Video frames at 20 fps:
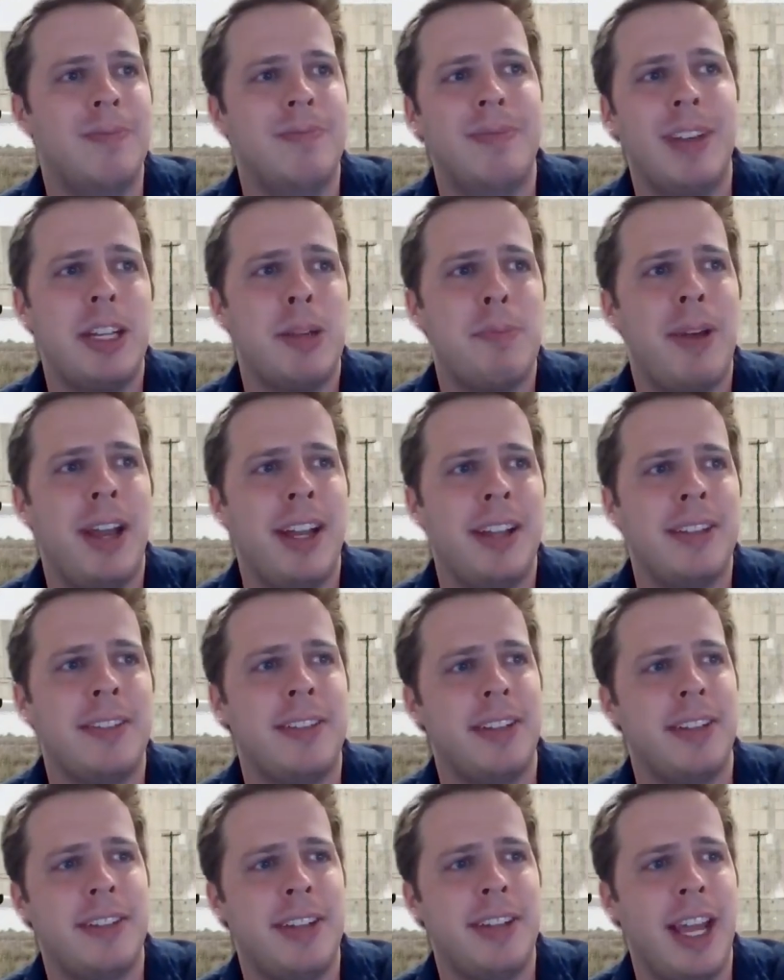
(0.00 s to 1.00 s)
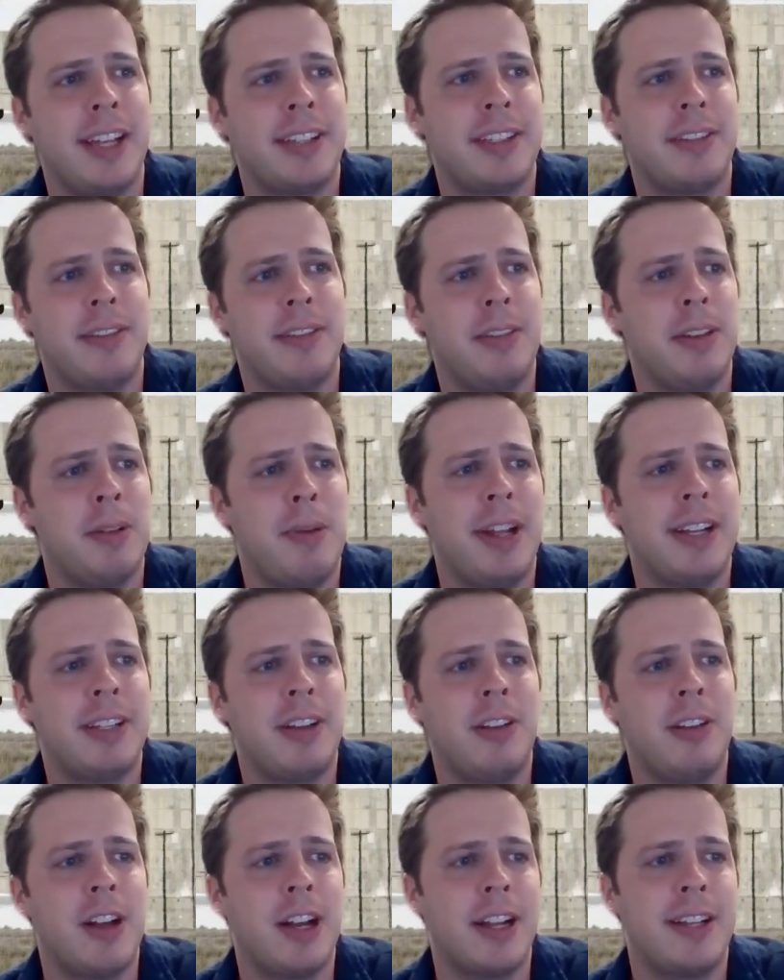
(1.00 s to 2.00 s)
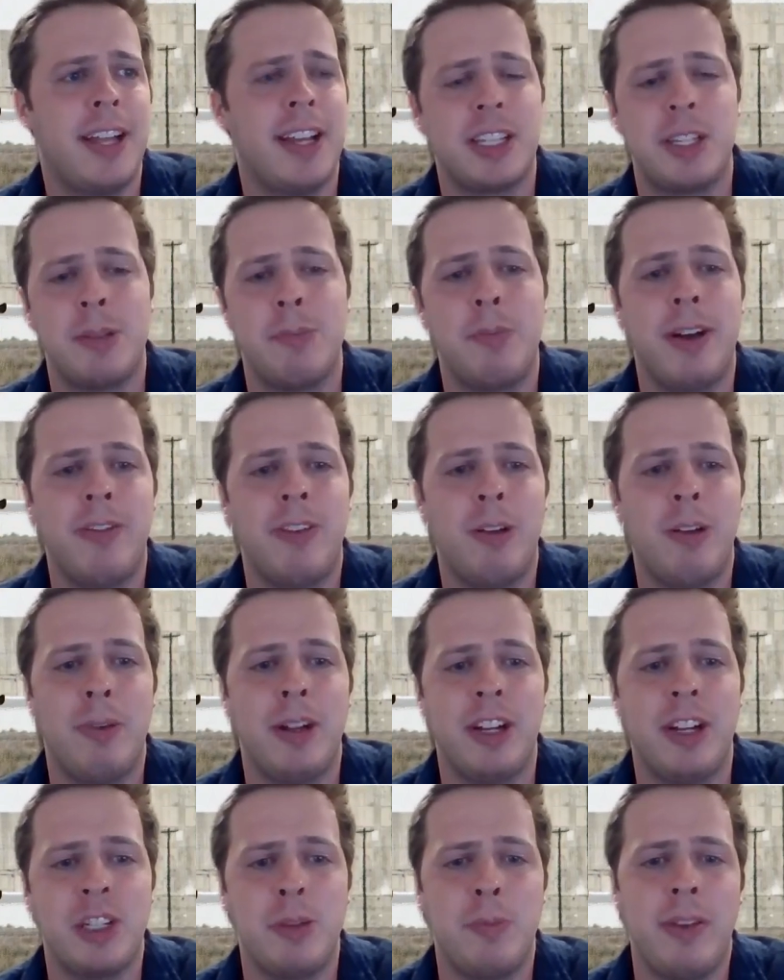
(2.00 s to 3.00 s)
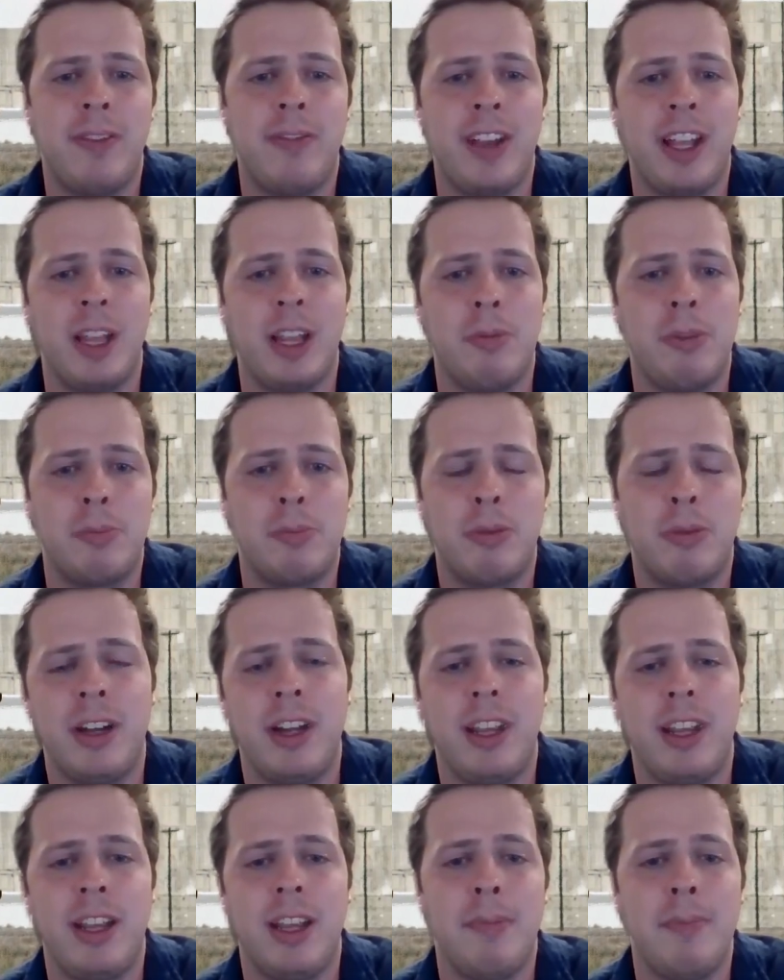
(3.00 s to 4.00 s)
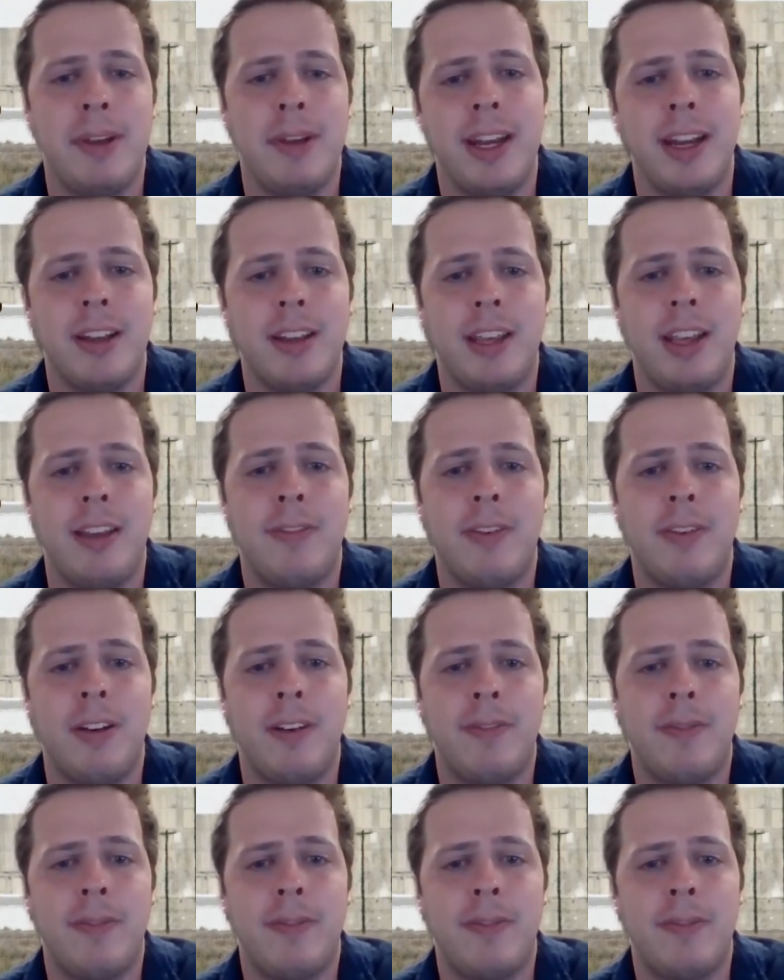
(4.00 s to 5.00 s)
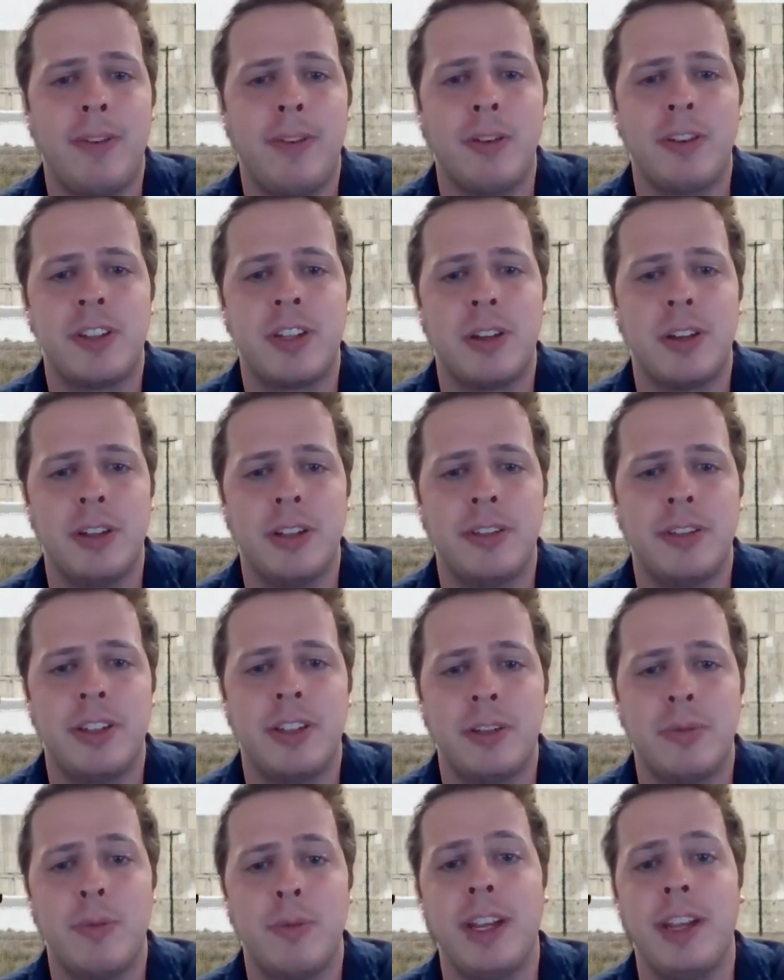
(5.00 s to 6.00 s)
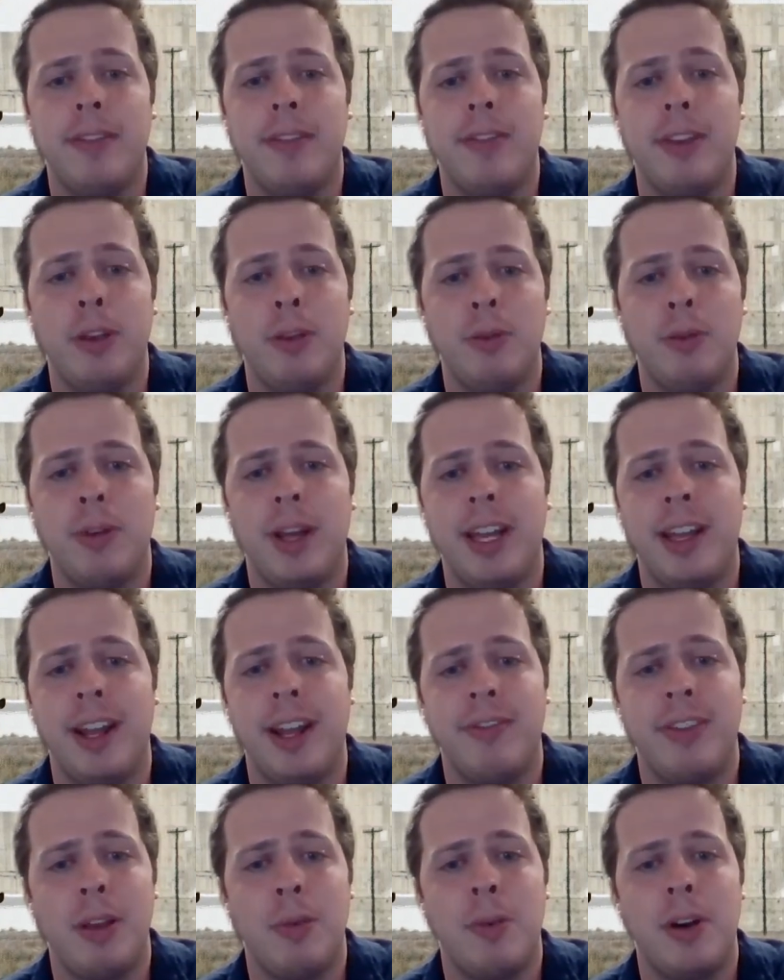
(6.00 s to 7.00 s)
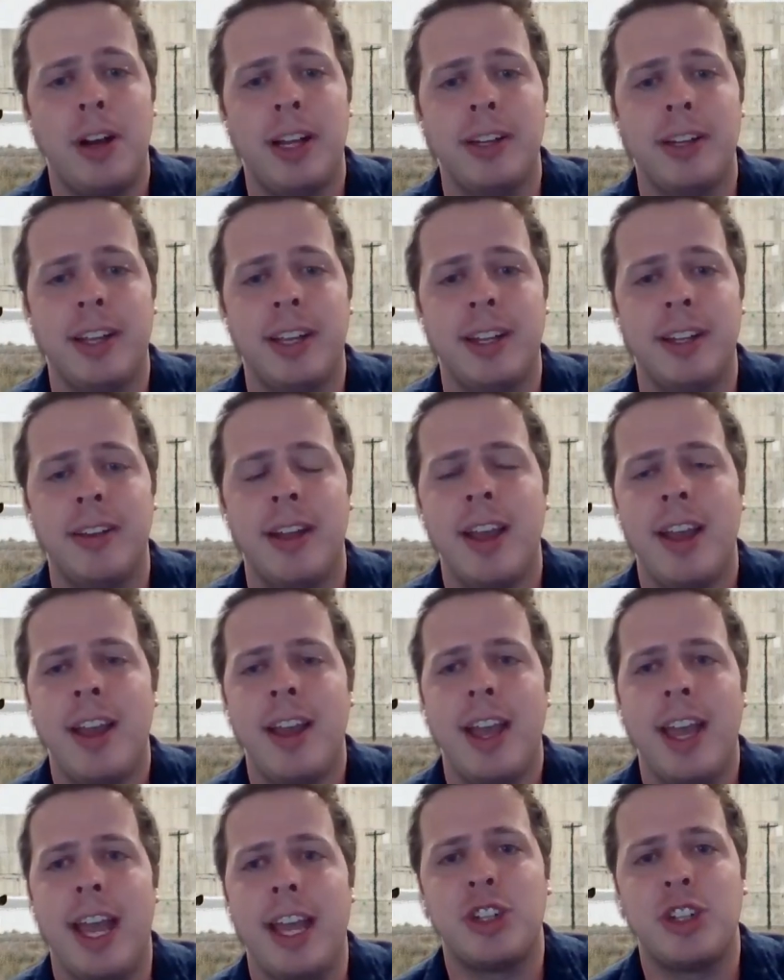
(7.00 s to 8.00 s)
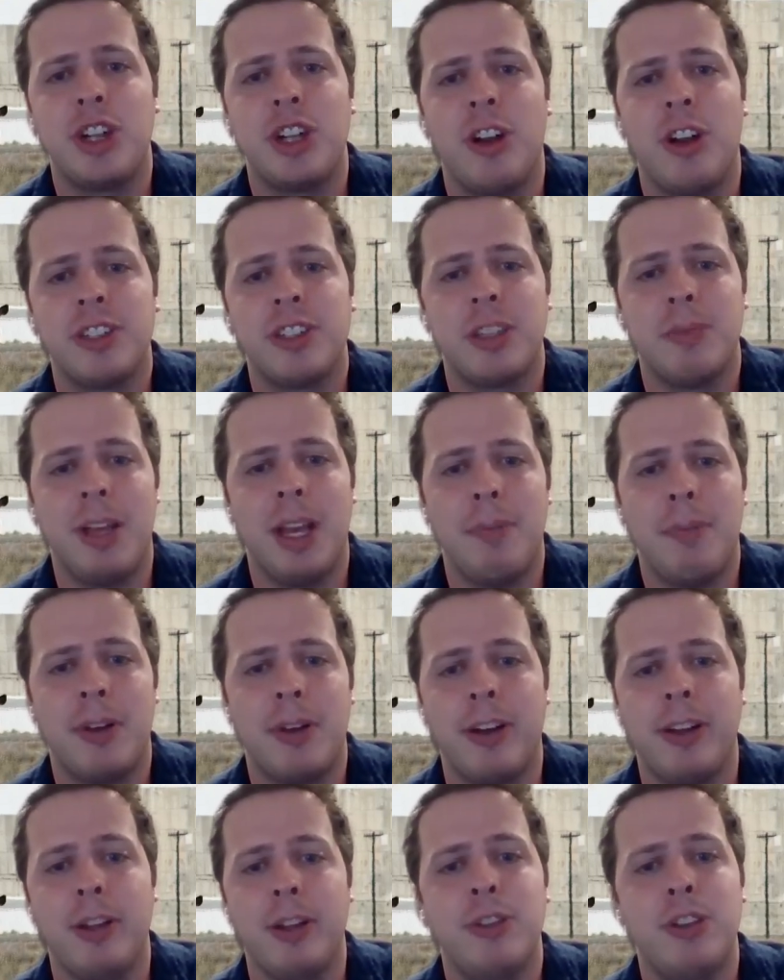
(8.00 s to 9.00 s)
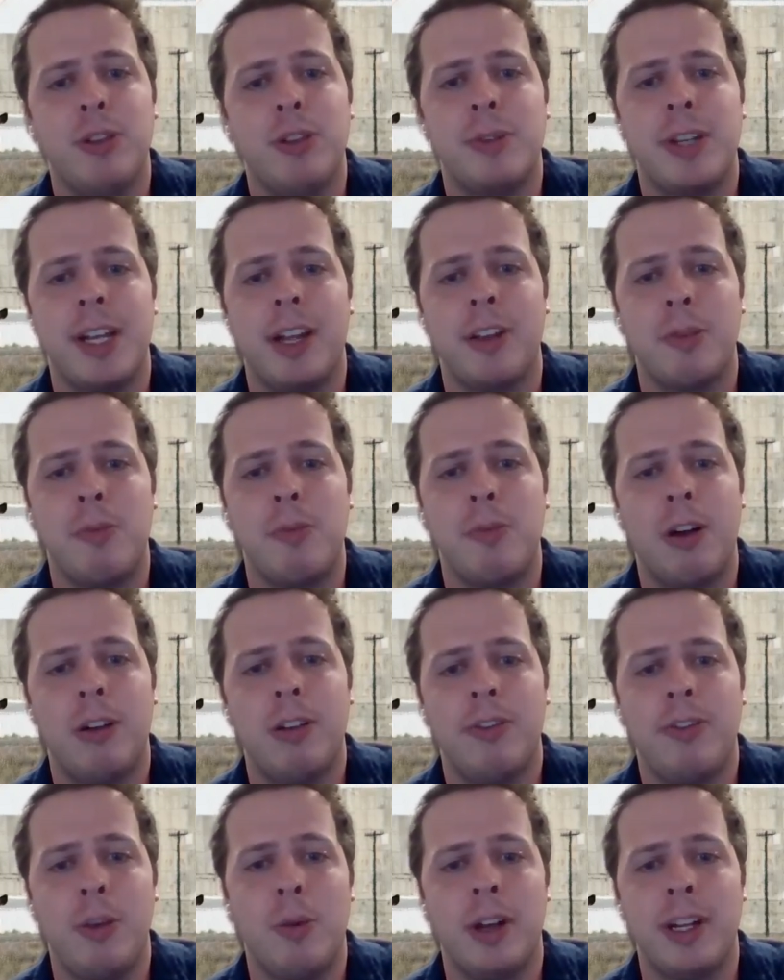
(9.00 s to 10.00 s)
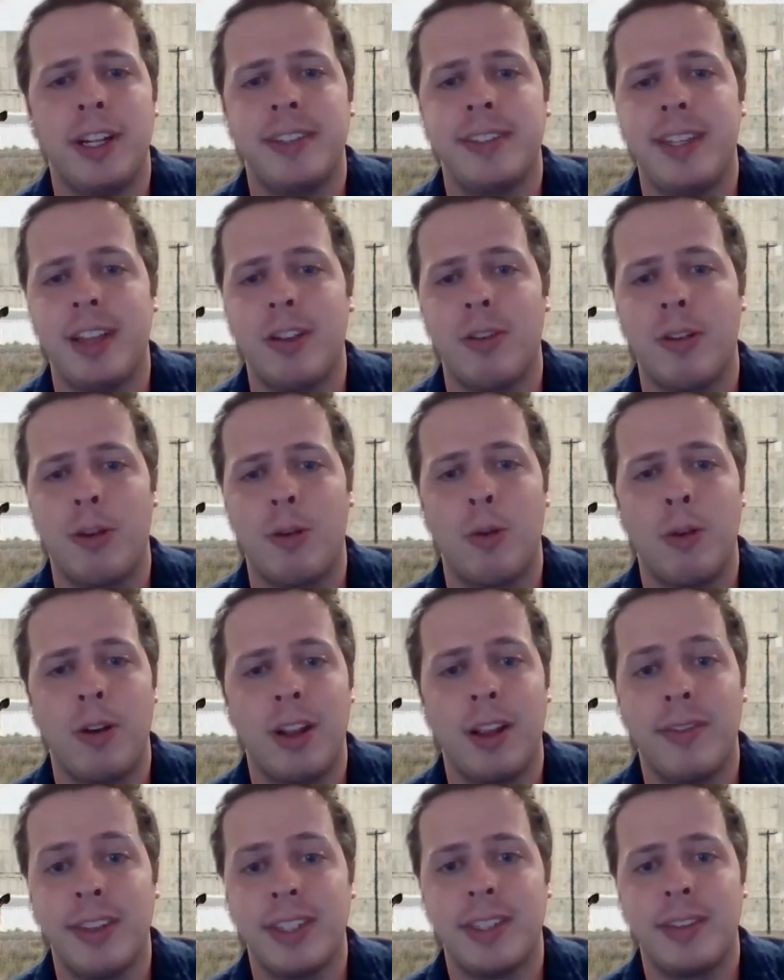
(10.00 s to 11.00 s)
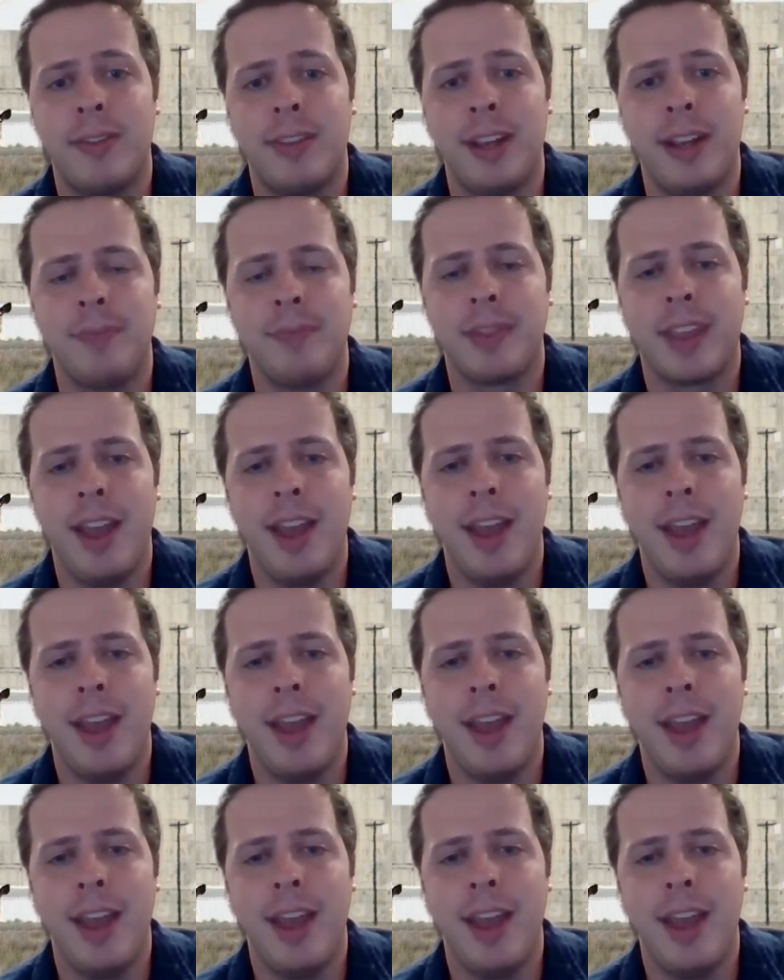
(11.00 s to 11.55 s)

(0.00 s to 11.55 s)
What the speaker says: It depends. Depends how long it takes to buffer, but it'll be available pretty immediately for folks to review it if they want. And it should also be up on our YouTube channel tomorrow if you want to see the recording of this event.